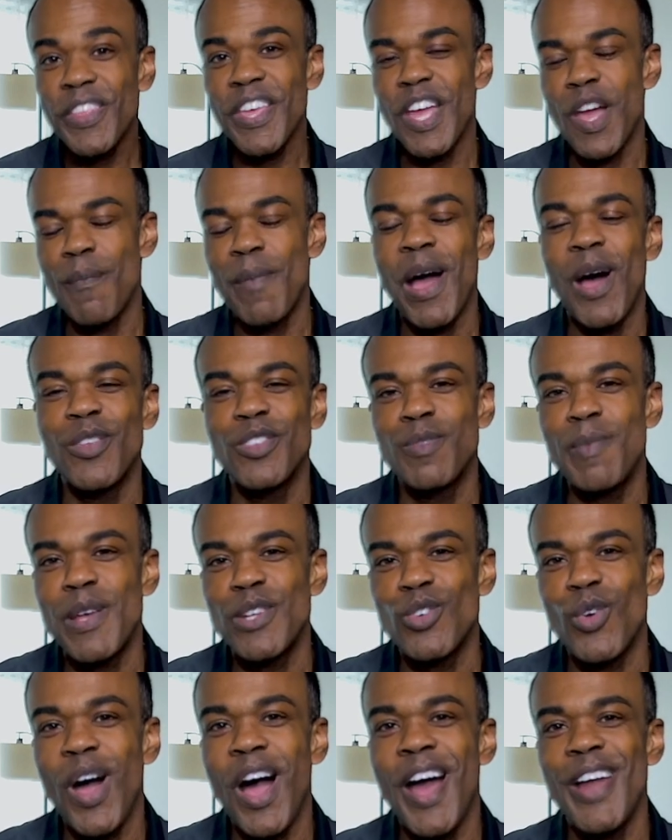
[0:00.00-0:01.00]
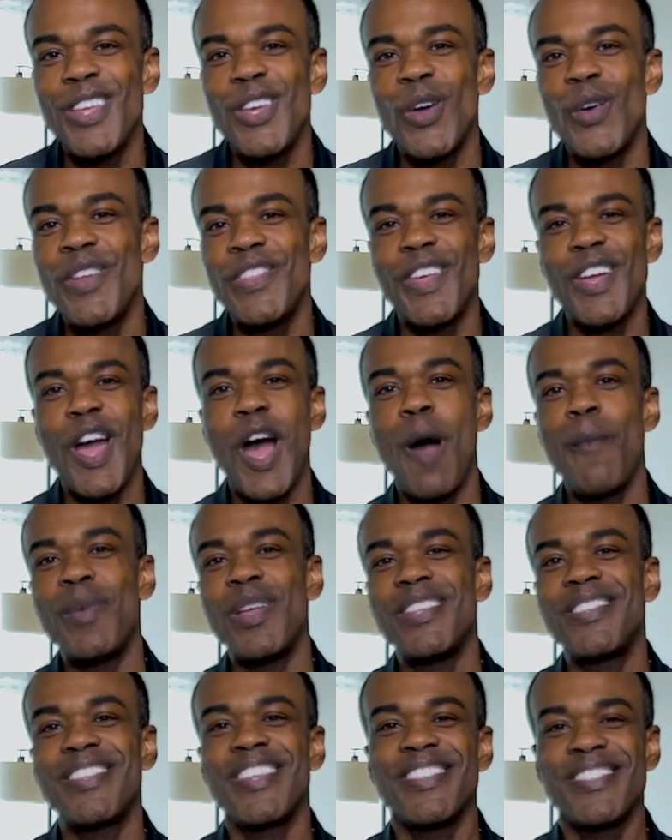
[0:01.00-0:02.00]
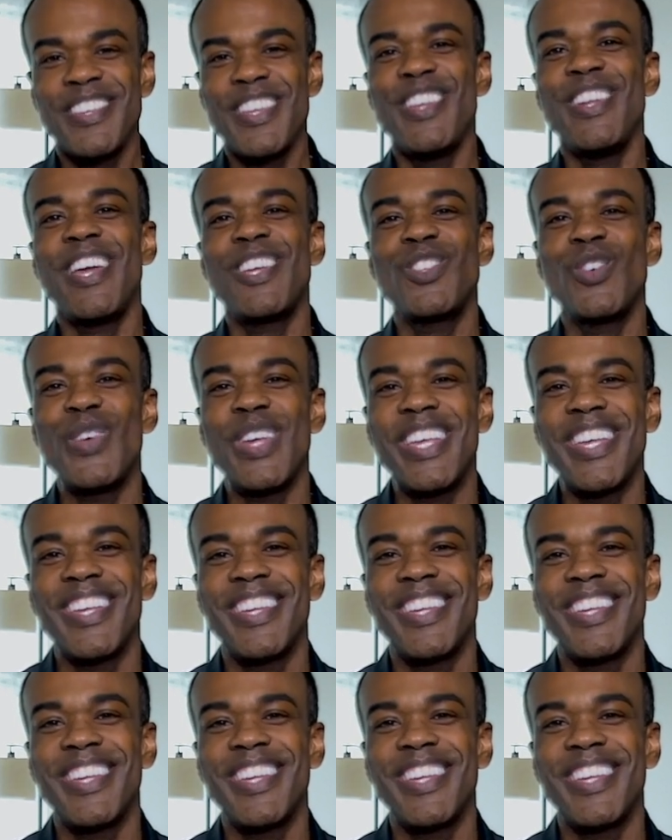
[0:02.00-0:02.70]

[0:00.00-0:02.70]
about spatial audio in the comments. See you next week.